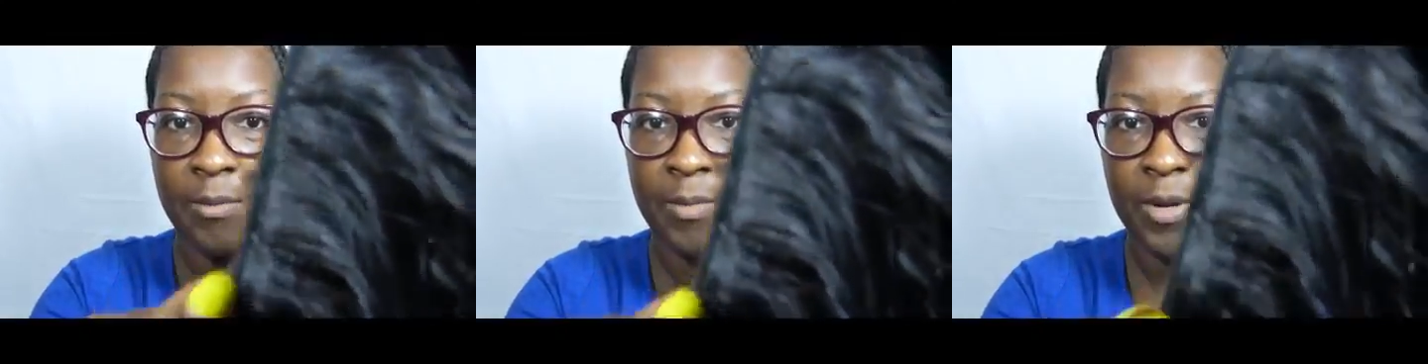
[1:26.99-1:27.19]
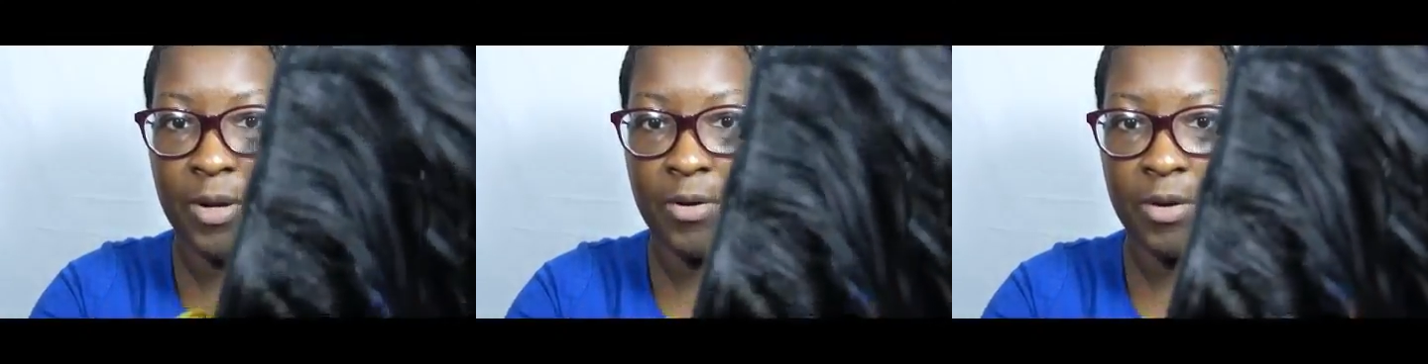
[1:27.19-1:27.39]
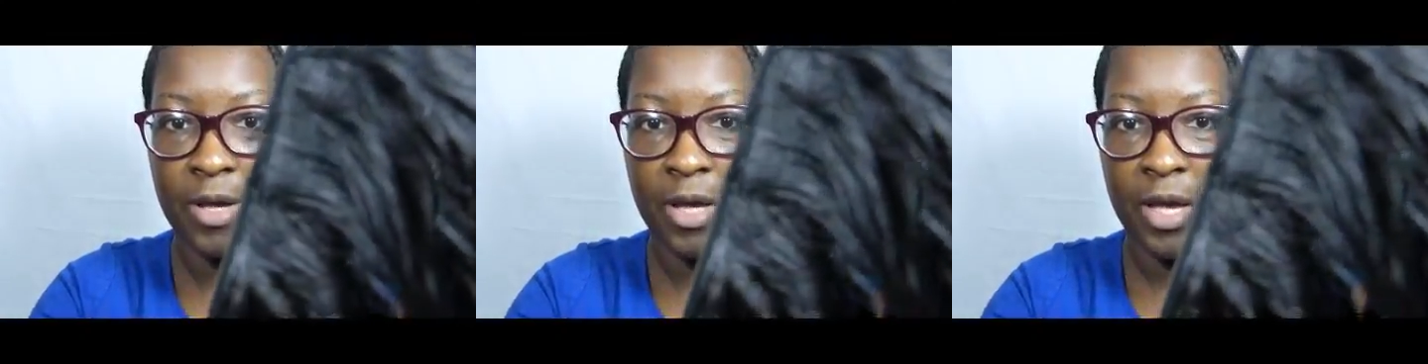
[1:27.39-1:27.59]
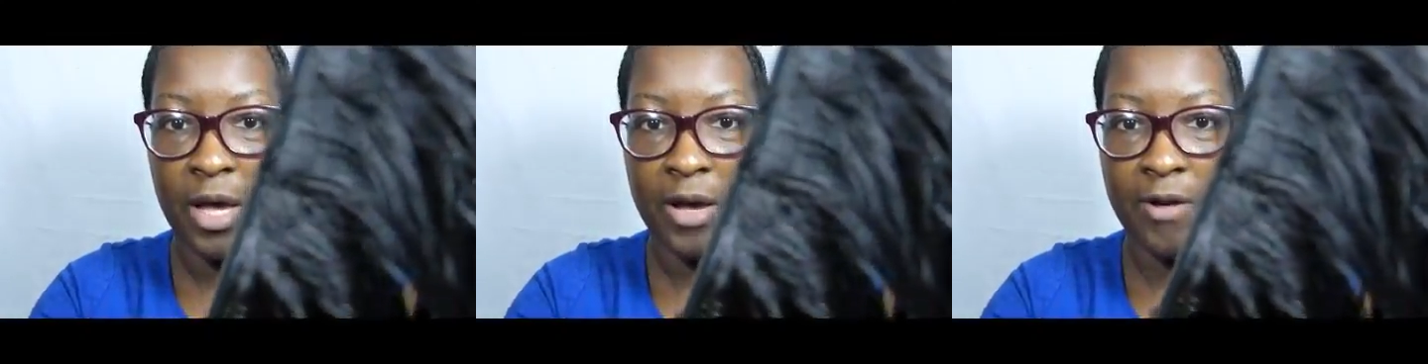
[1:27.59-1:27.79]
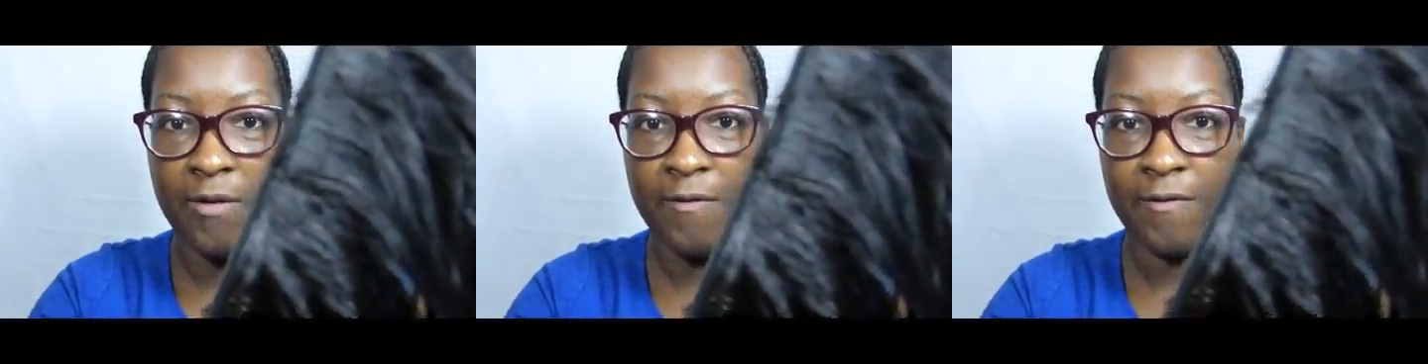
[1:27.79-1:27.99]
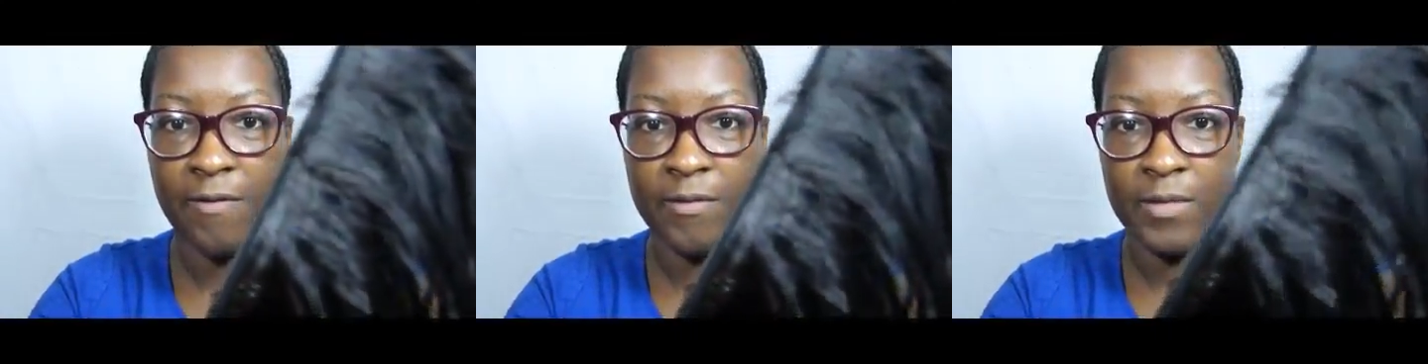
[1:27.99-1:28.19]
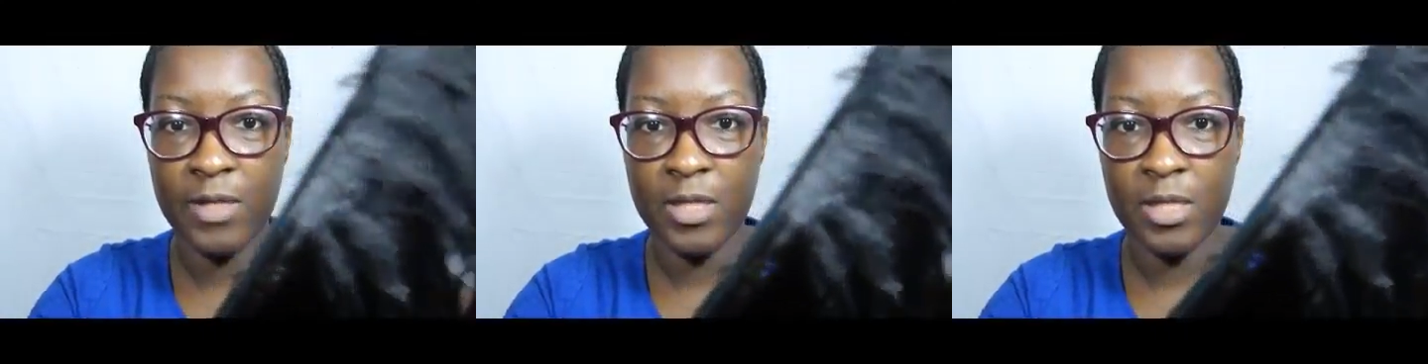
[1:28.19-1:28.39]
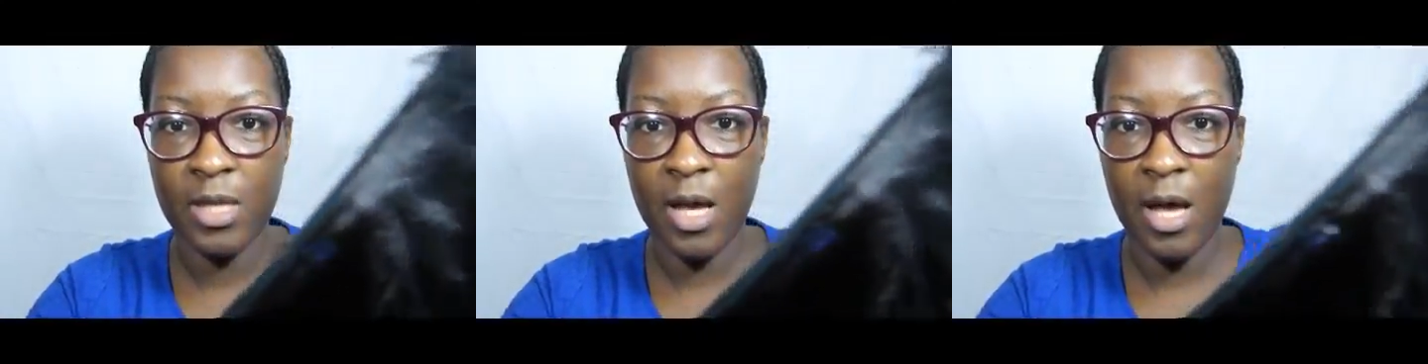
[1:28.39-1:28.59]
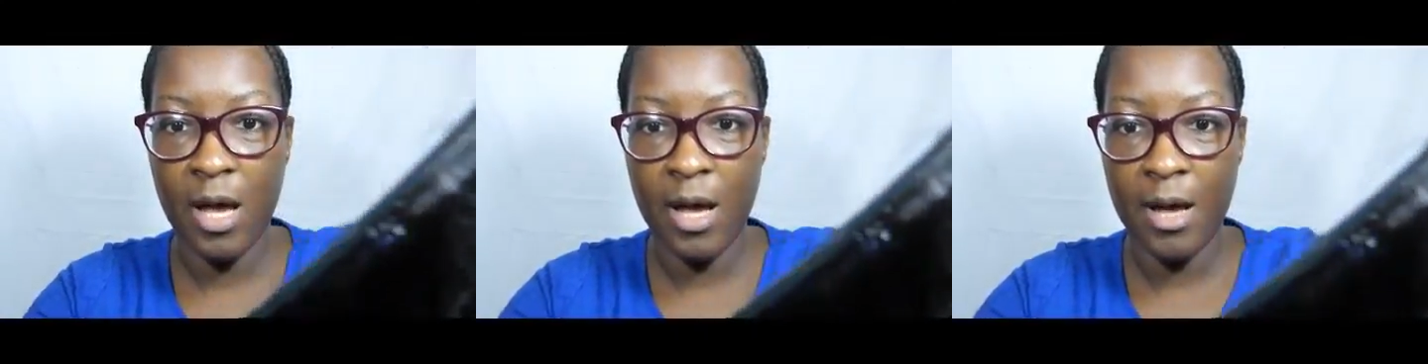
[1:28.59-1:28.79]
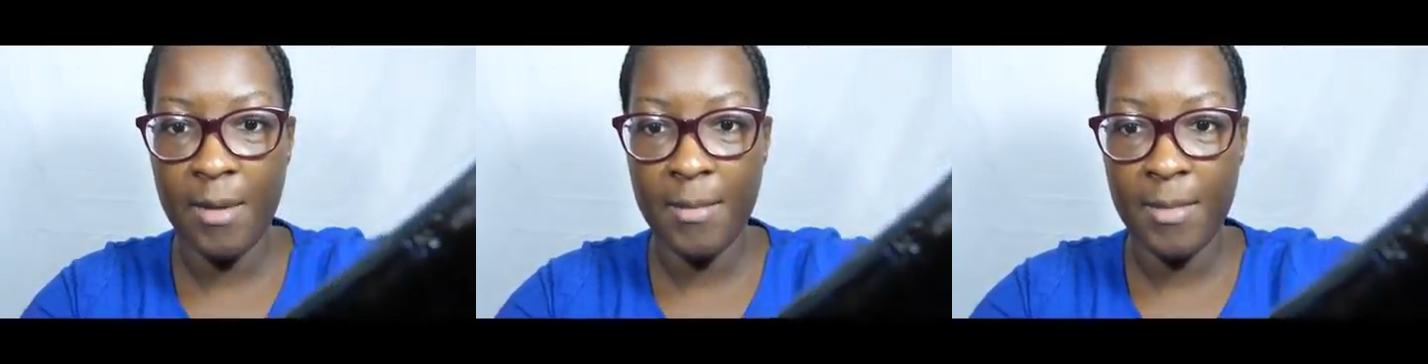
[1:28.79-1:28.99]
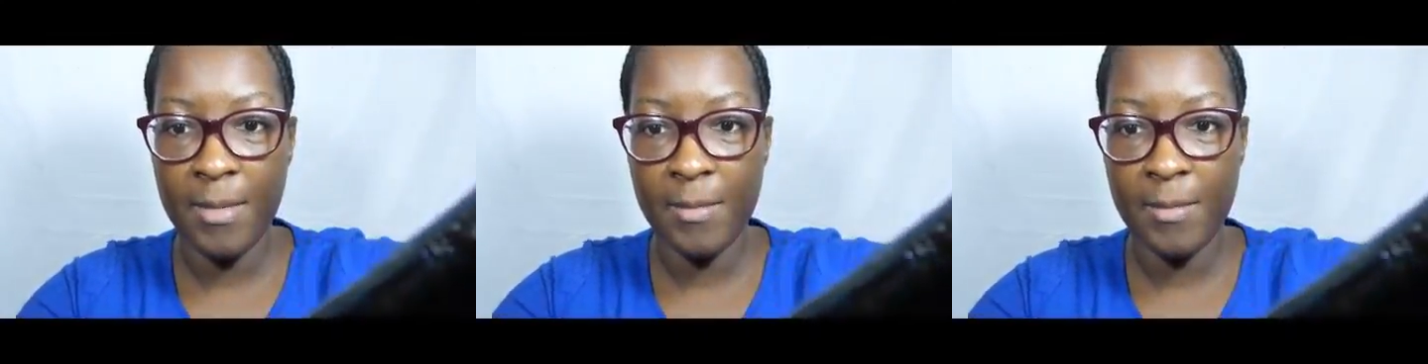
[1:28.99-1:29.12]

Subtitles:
poking out from the top,